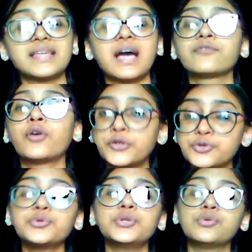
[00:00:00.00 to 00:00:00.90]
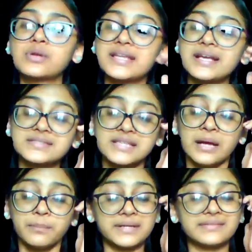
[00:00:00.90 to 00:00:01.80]
they have got true nucleus,
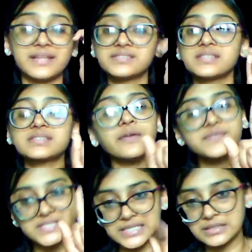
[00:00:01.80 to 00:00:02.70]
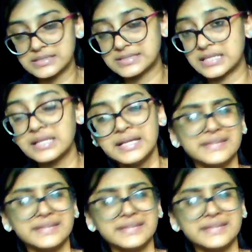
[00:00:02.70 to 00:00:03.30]
but they just have single cell.